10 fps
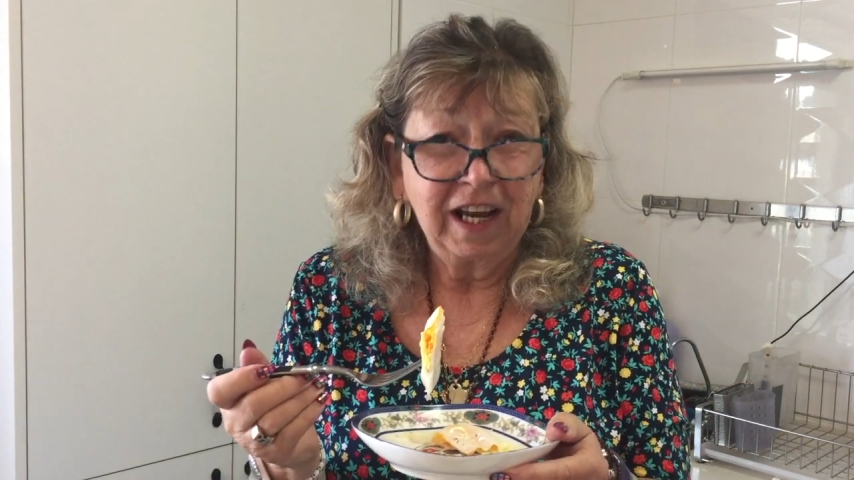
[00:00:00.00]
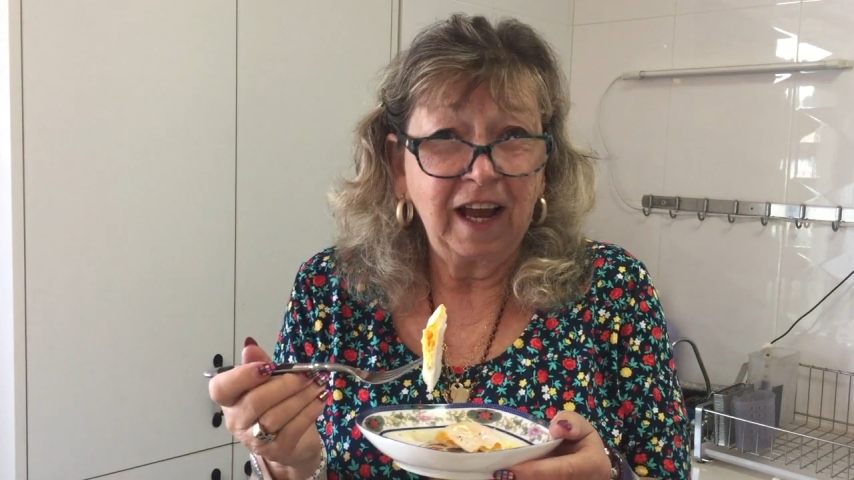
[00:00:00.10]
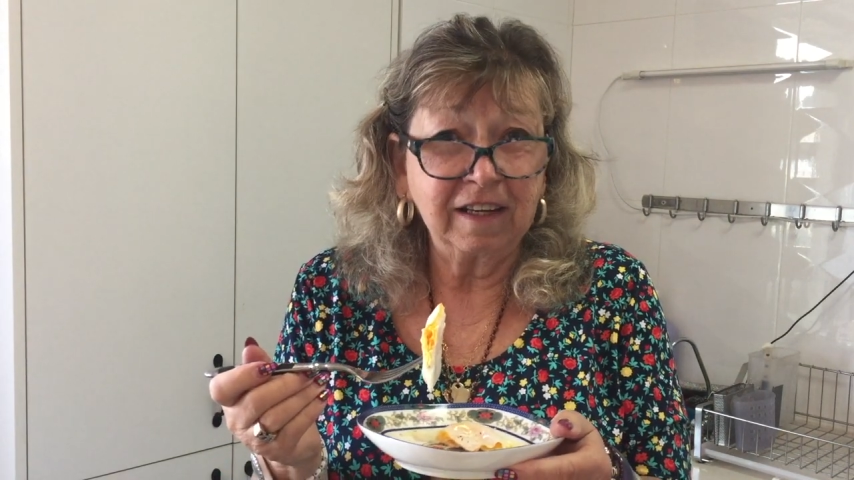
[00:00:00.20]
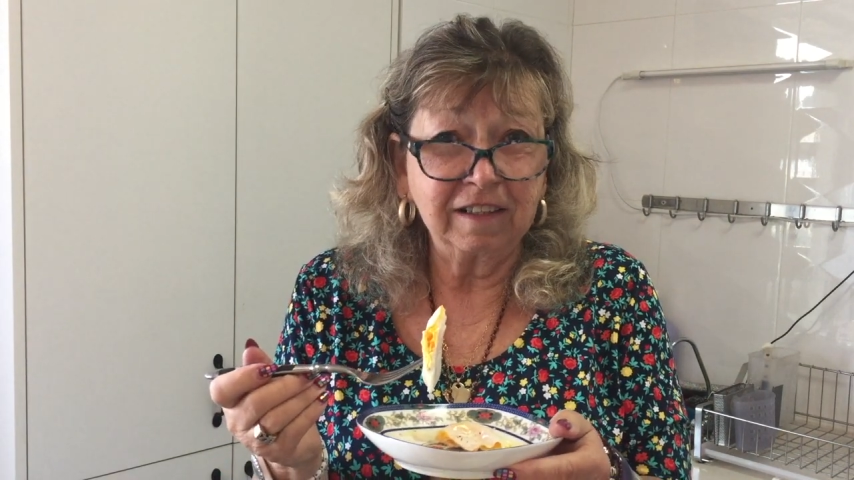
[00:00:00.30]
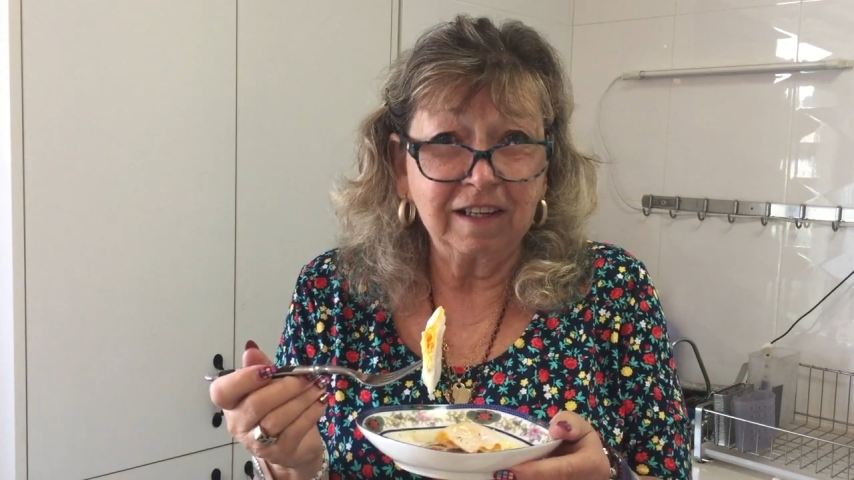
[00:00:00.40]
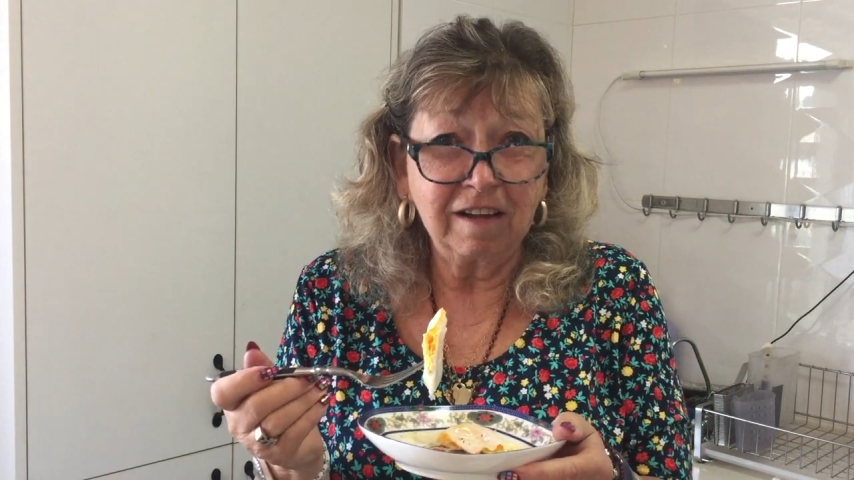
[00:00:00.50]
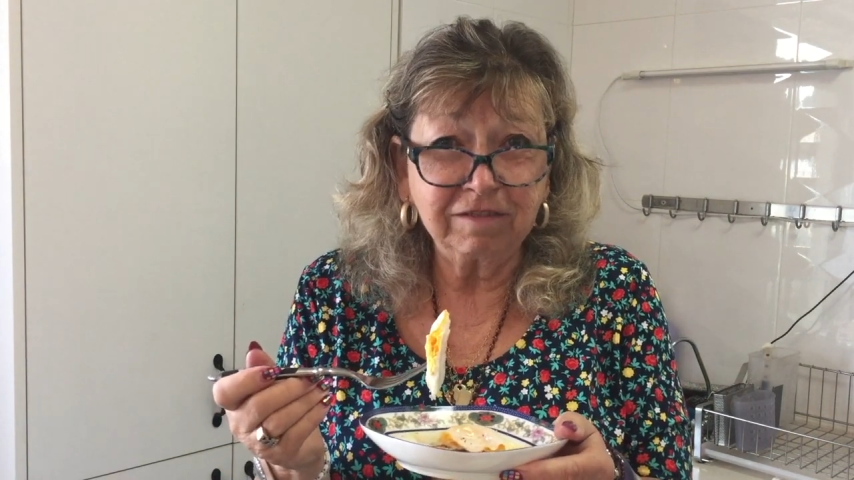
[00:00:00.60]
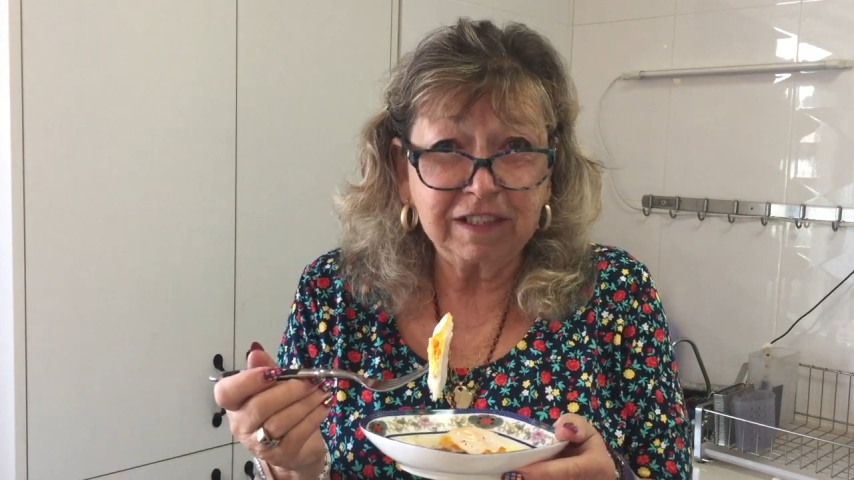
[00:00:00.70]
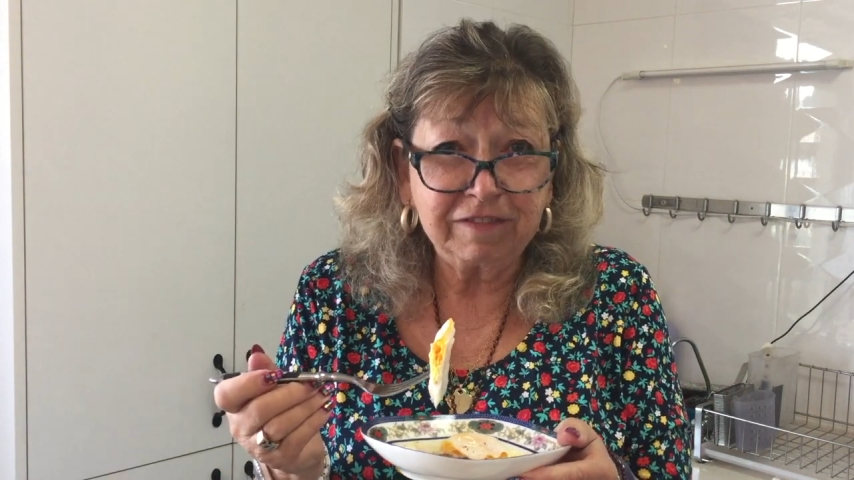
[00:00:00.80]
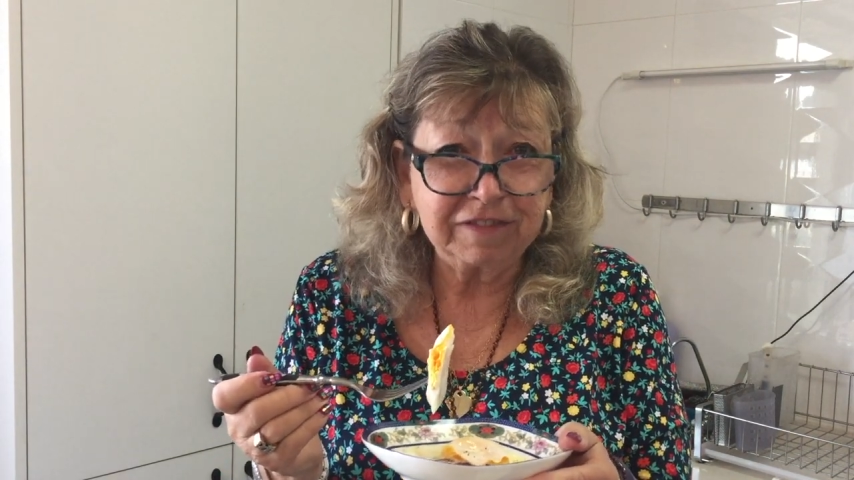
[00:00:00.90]
and a
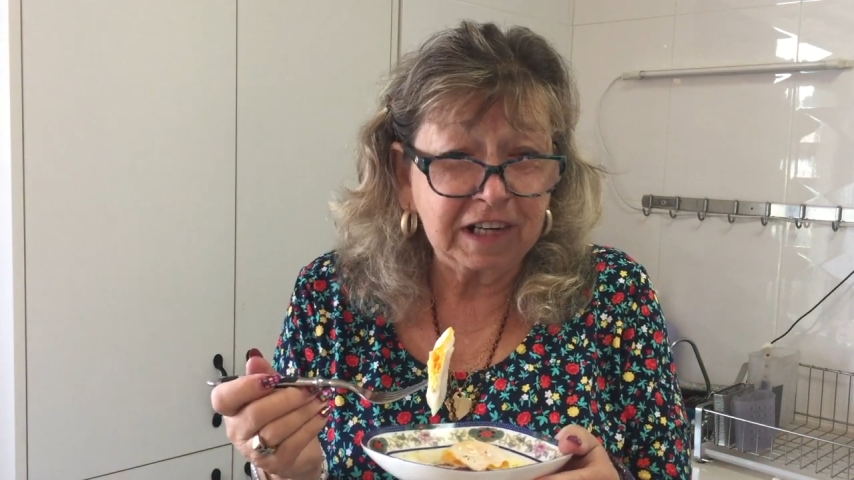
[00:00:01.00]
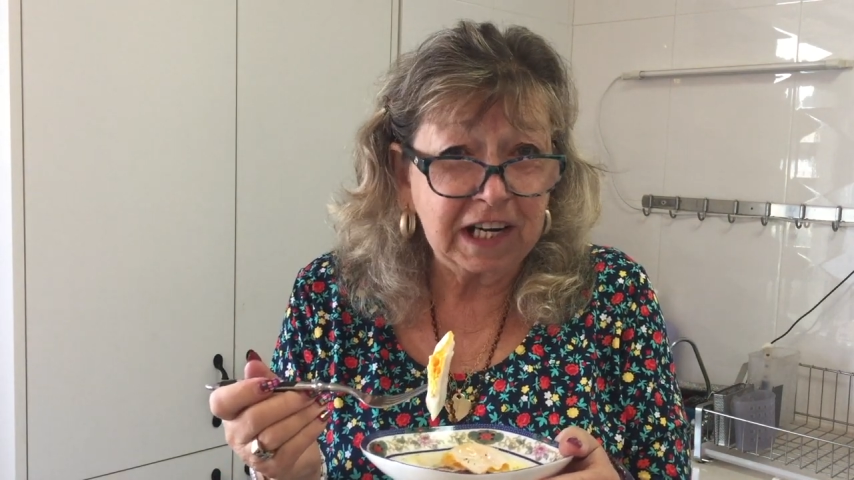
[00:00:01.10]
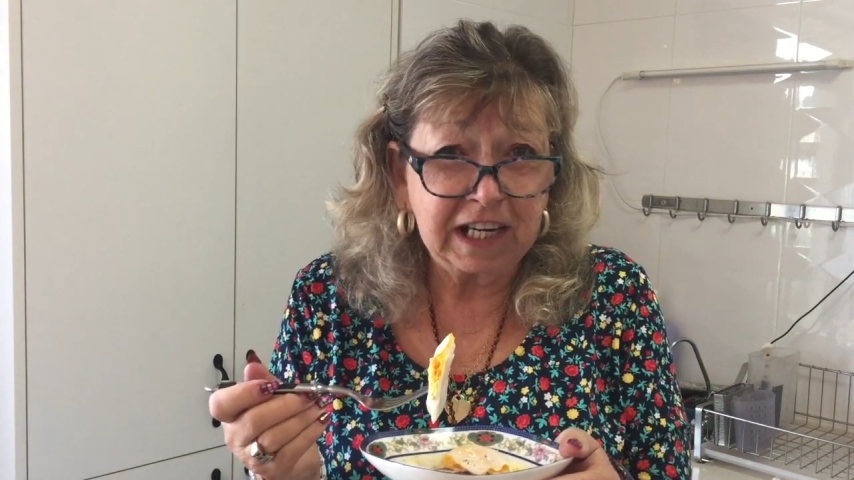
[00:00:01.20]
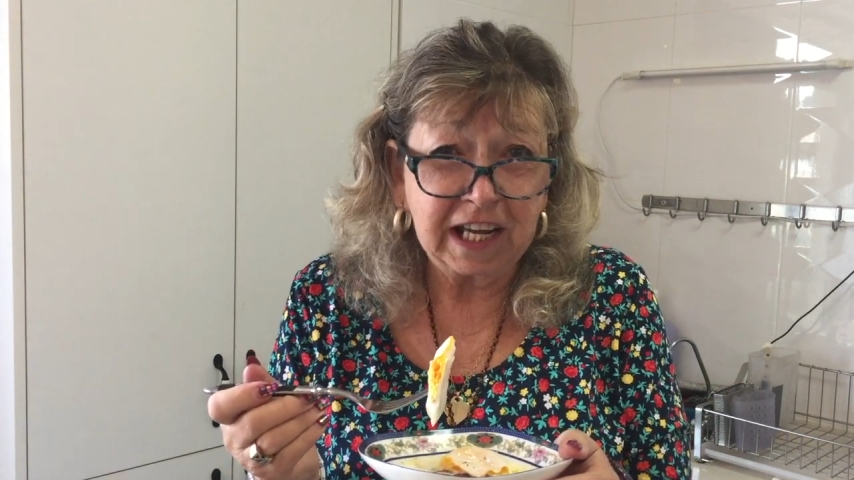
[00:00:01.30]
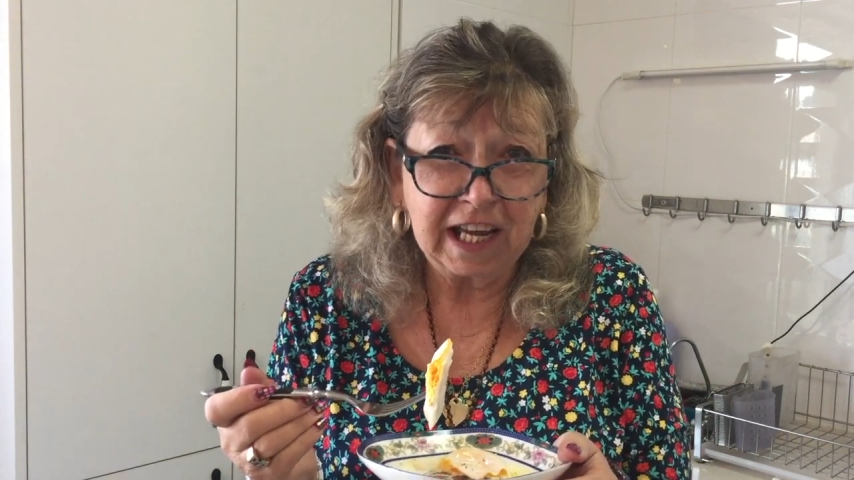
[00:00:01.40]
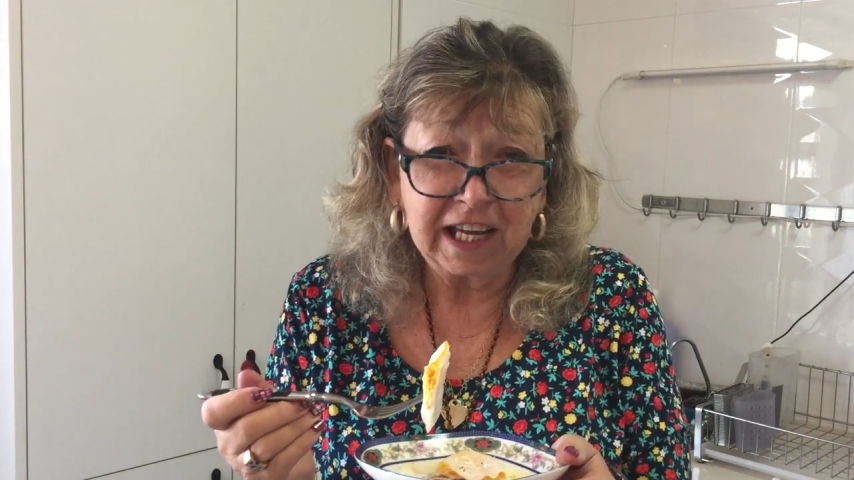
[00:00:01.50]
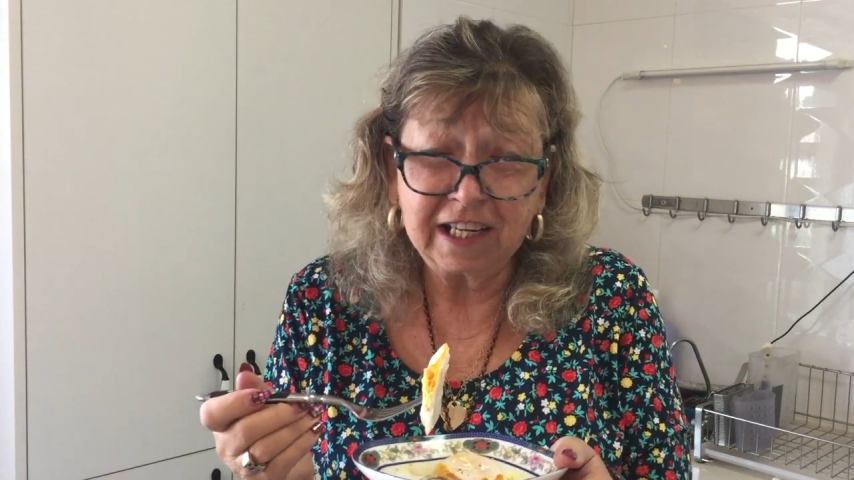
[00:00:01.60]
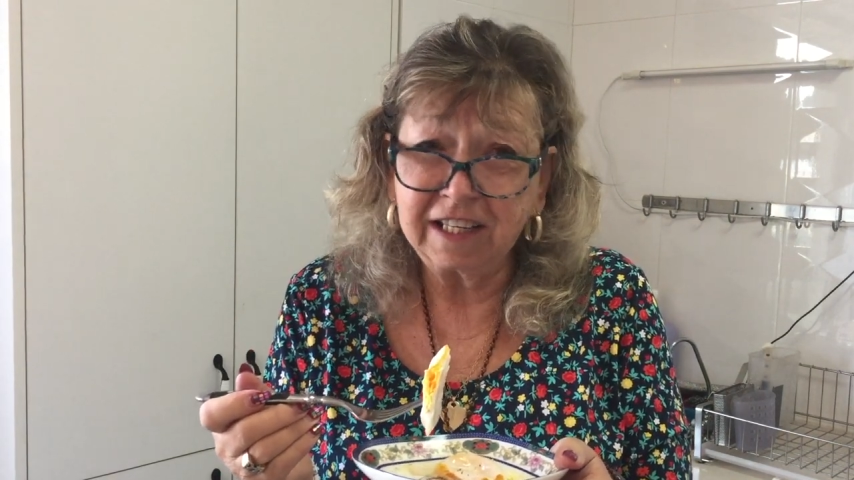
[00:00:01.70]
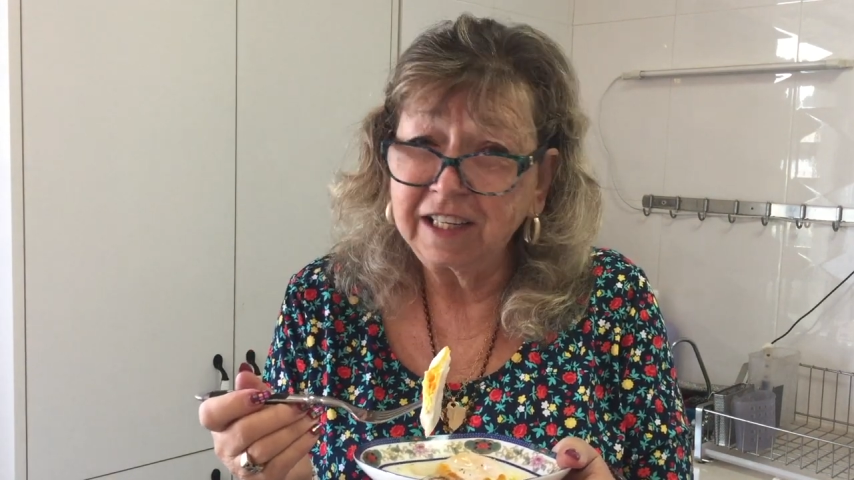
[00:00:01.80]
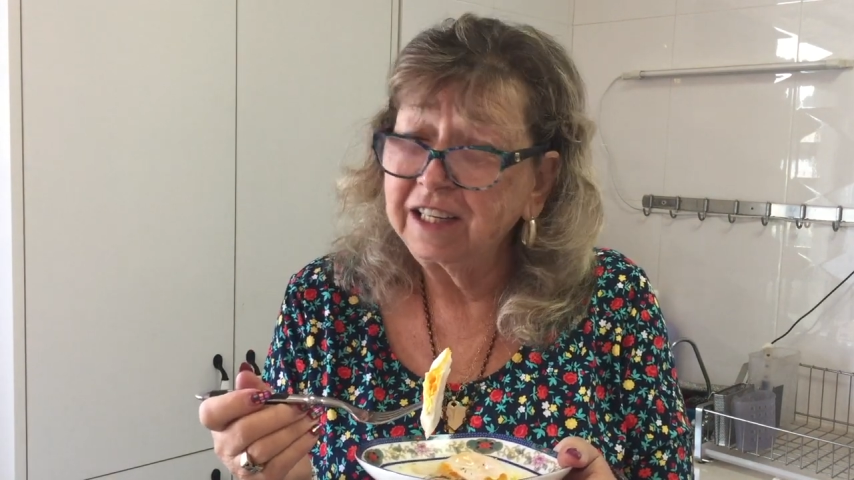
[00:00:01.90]
lovely fried egg